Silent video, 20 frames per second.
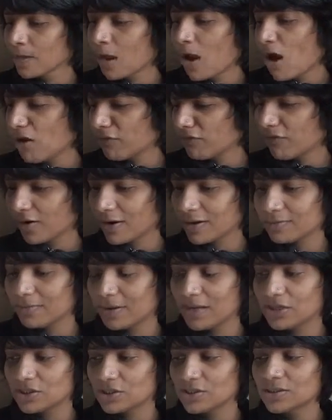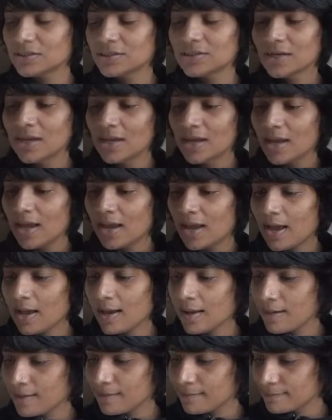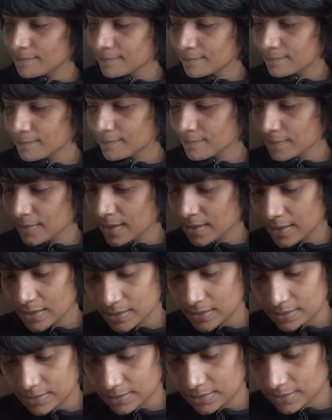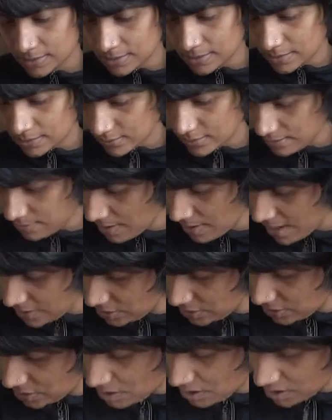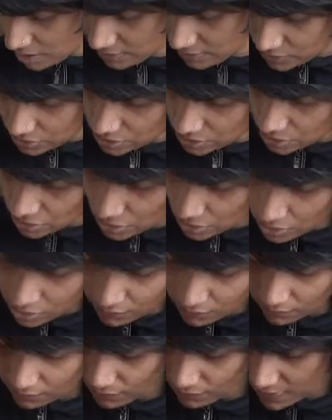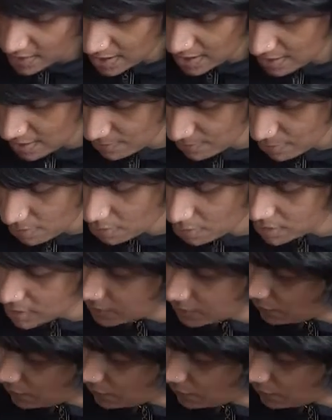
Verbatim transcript: off white pages um, it's, I'm actually not even sure where I bought it